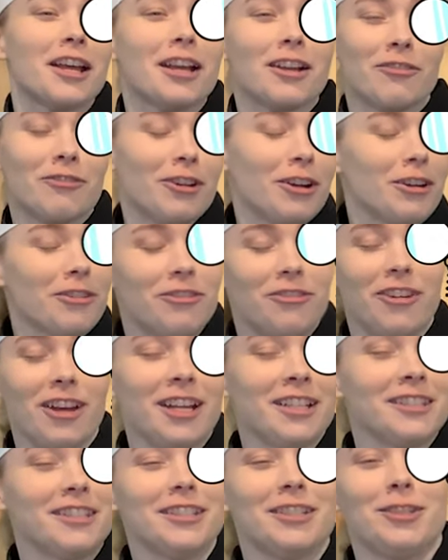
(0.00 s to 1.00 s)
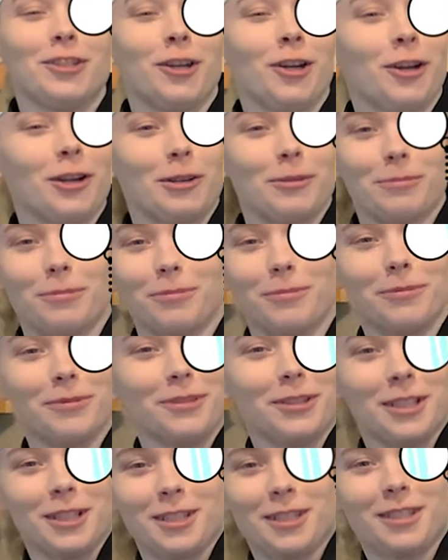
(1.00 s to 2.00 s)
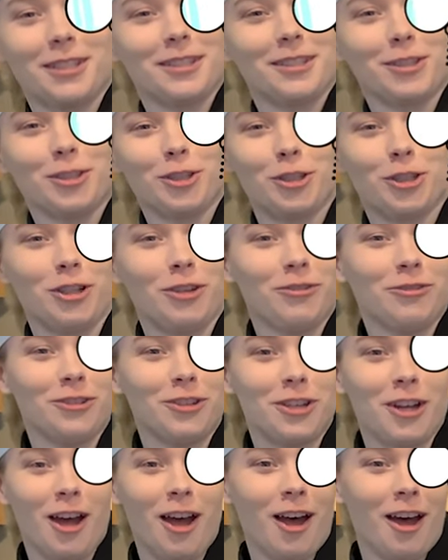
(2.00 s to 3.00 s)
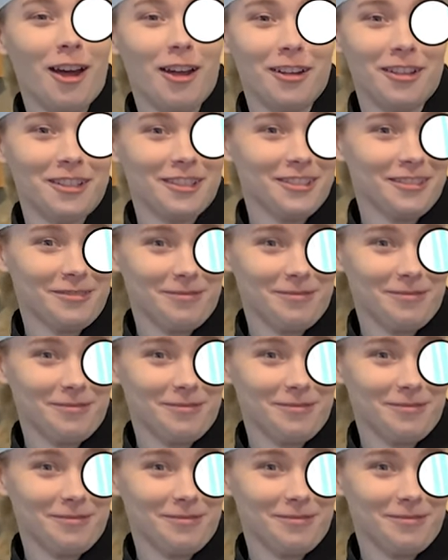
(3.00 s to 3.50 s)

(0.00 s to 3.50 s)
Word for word: a very fancy term. It's chiffonade,